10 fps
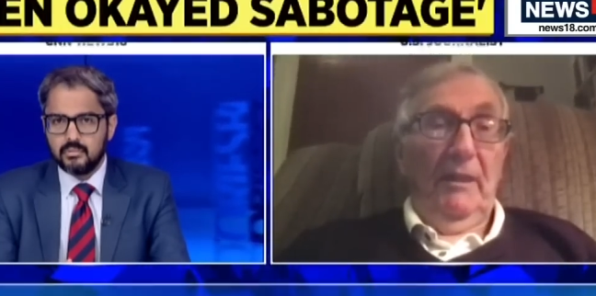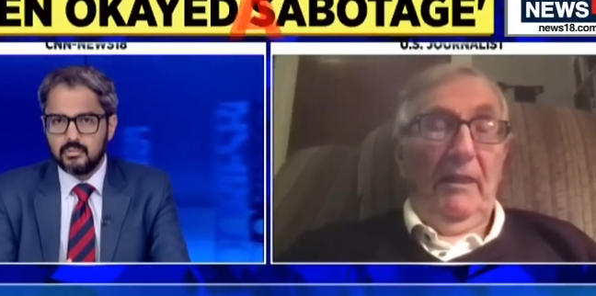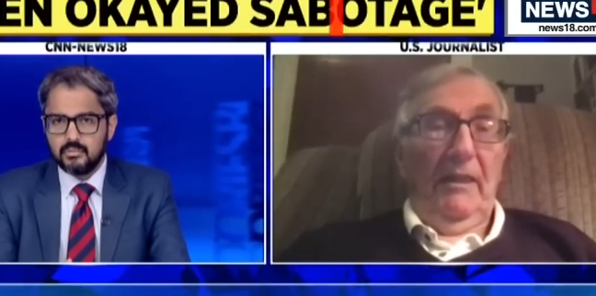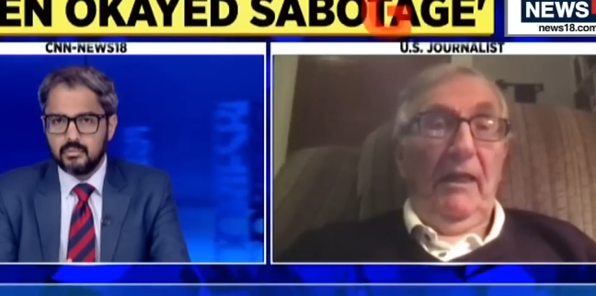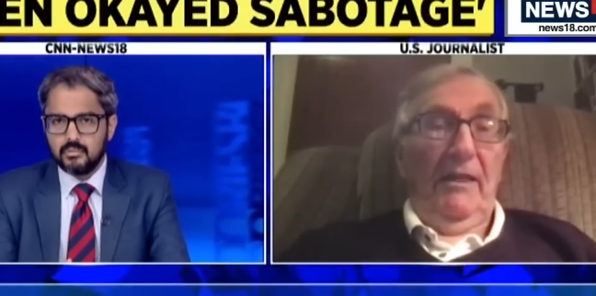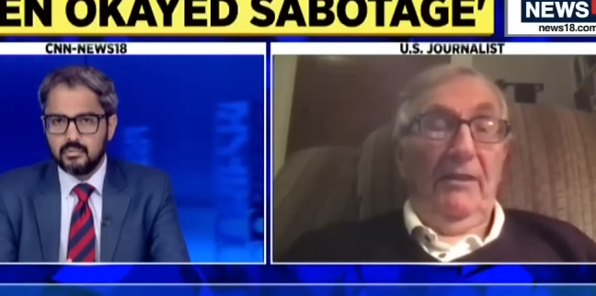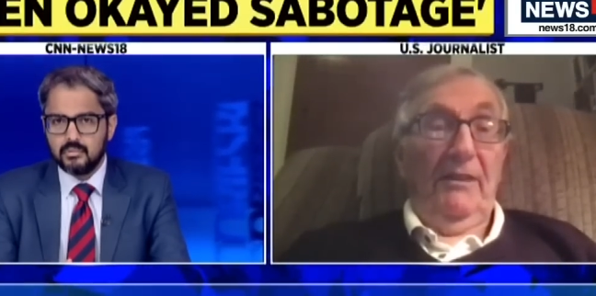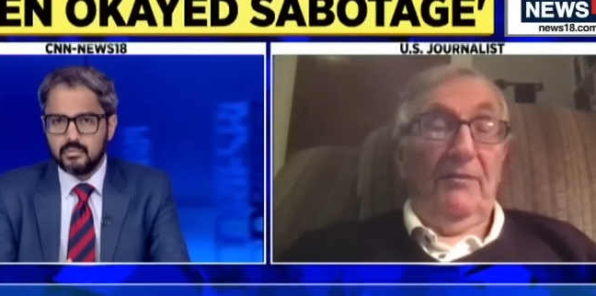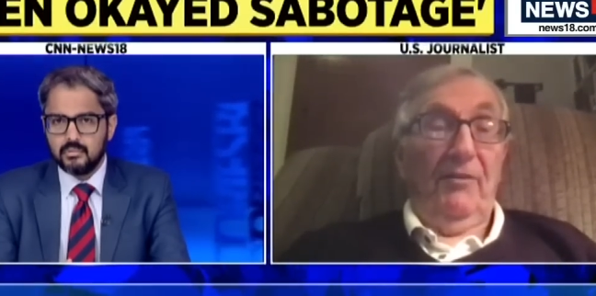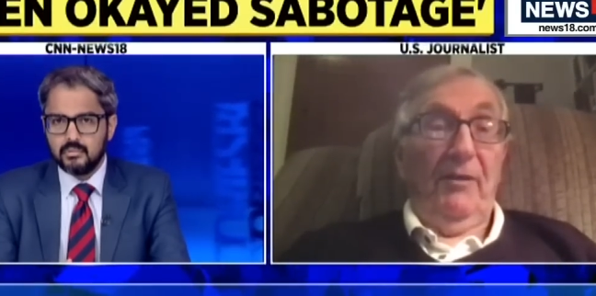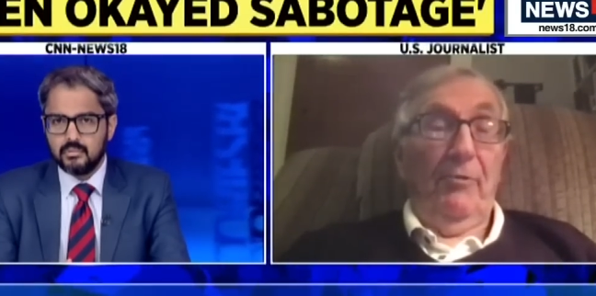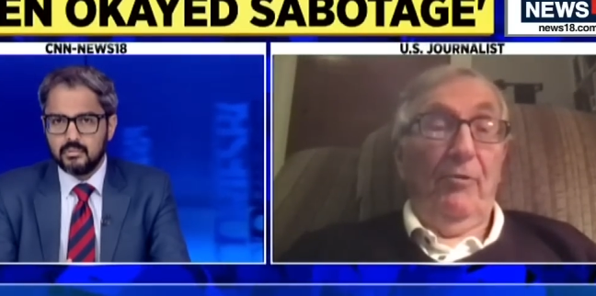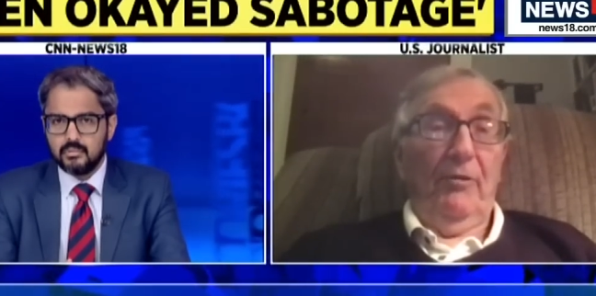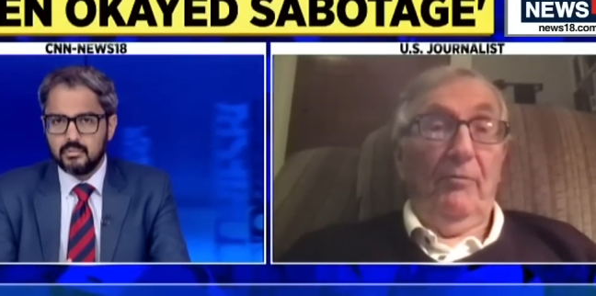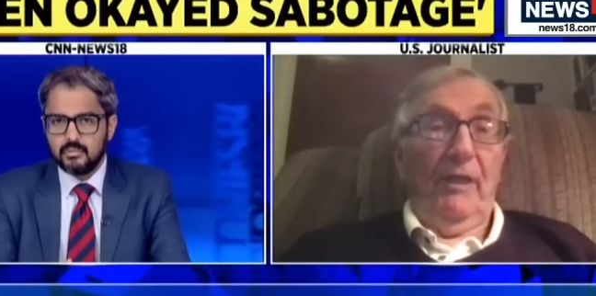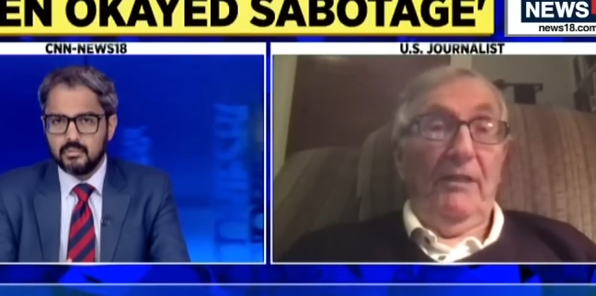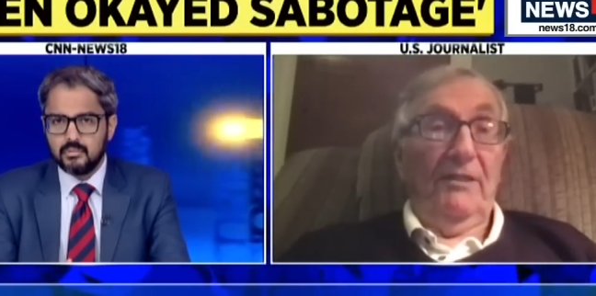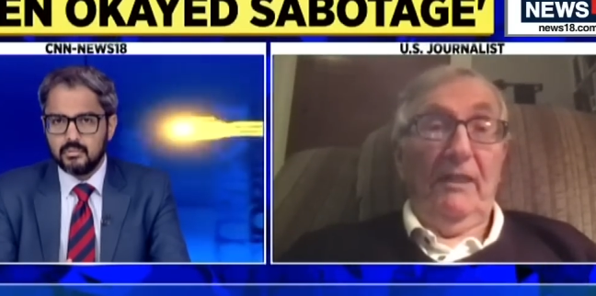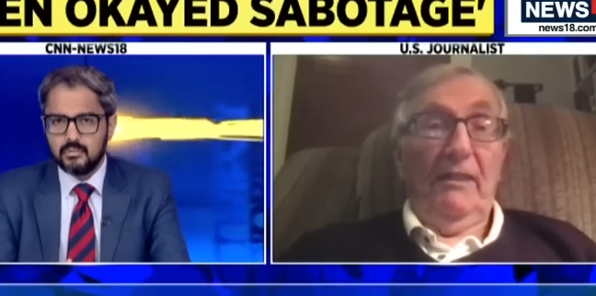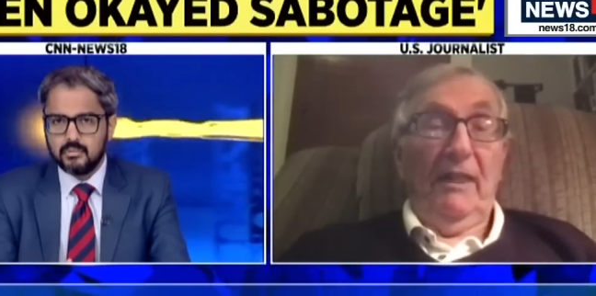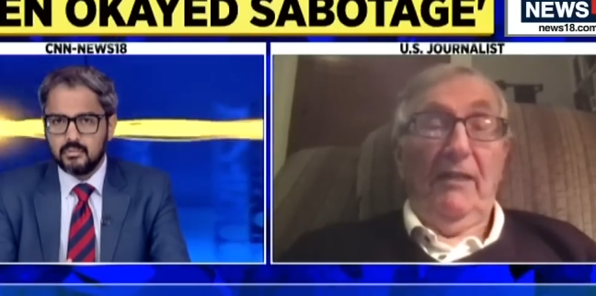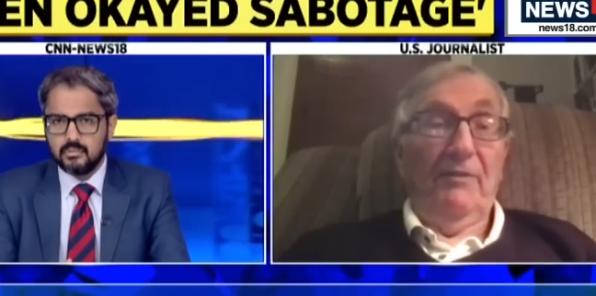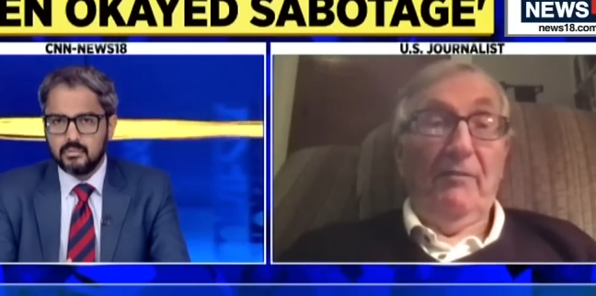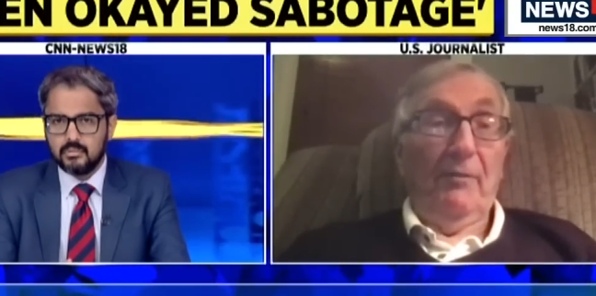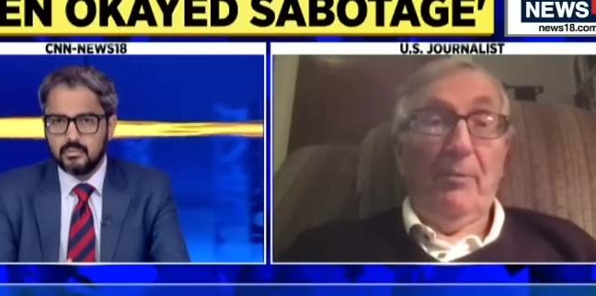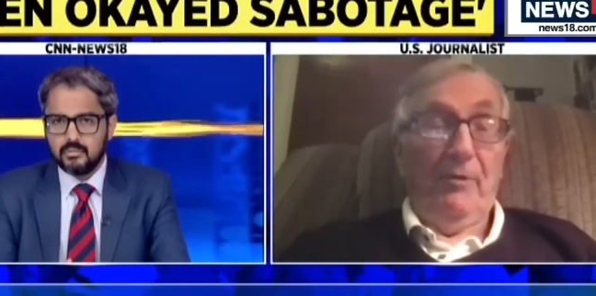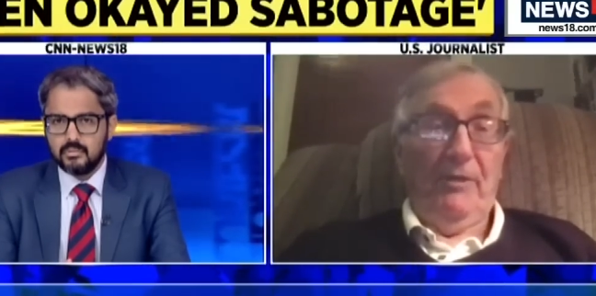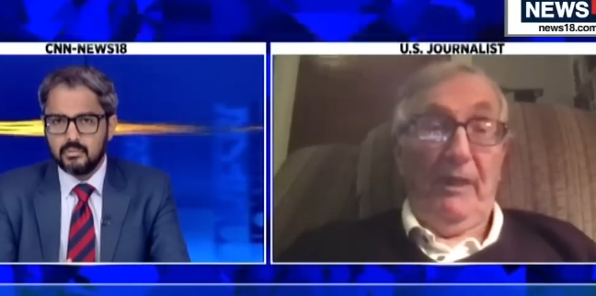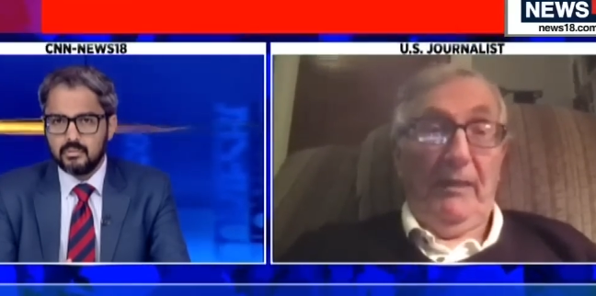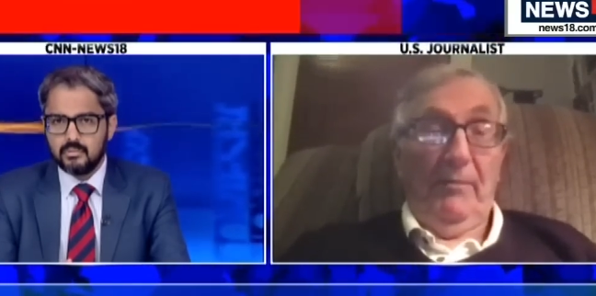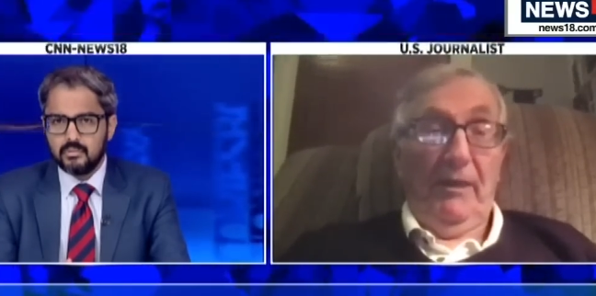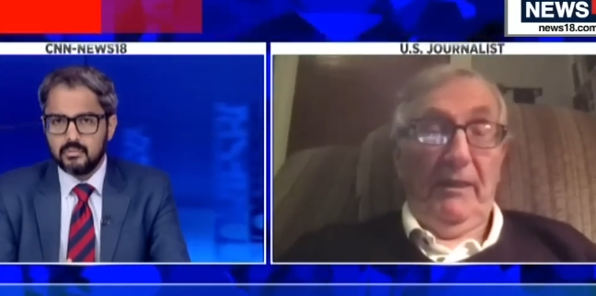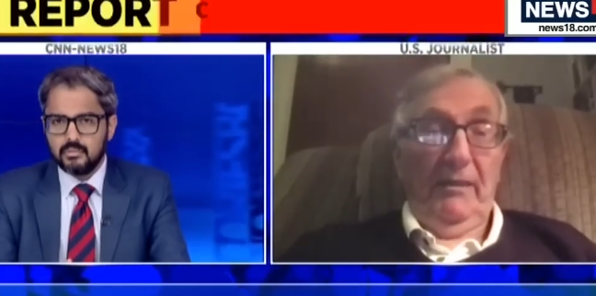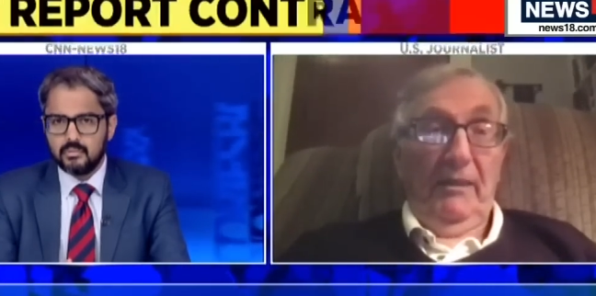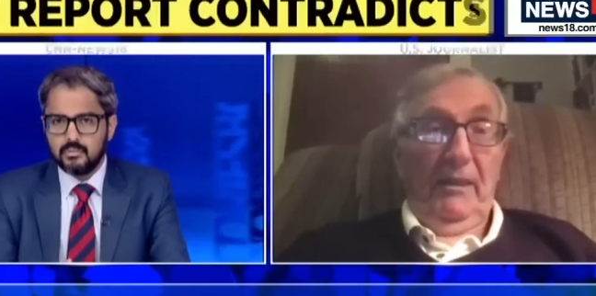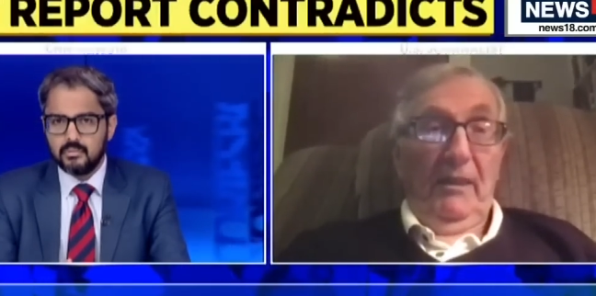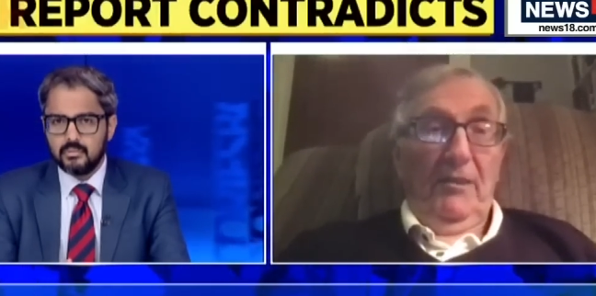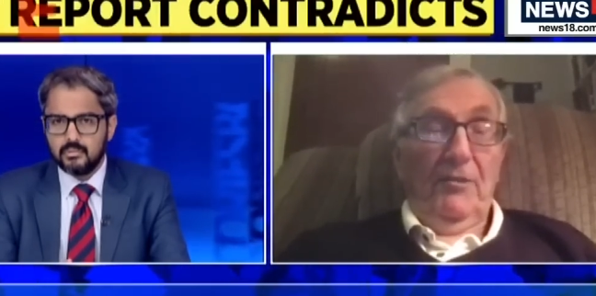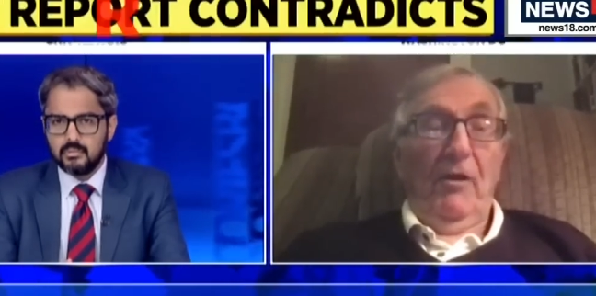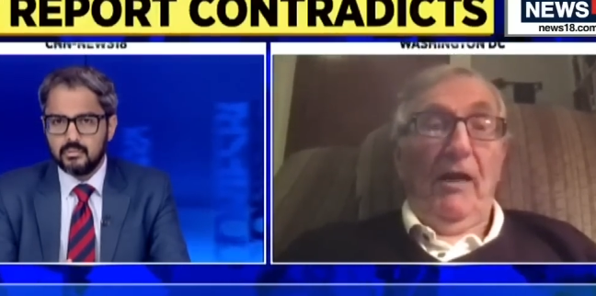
Speaker 1: And I, I, think it's very important when I say I've never burned anybody. So